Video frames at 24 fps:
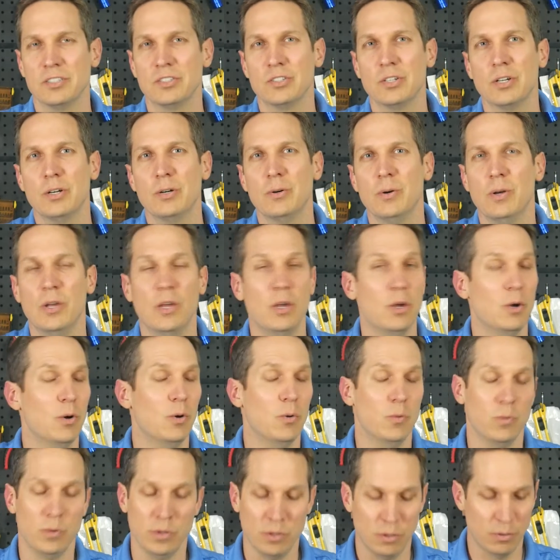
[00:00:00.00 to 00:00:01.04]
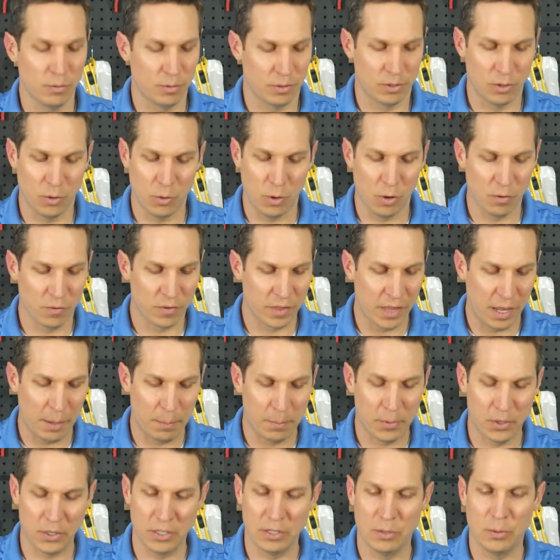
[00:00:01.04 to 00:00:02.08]
So we'll go over that
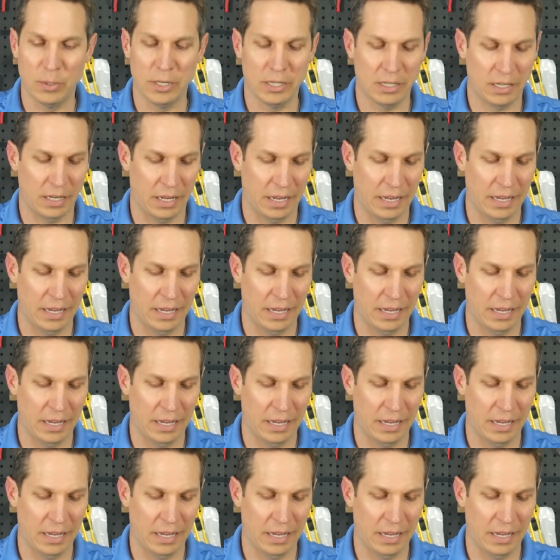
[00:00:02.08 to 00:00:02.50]
pretty quick,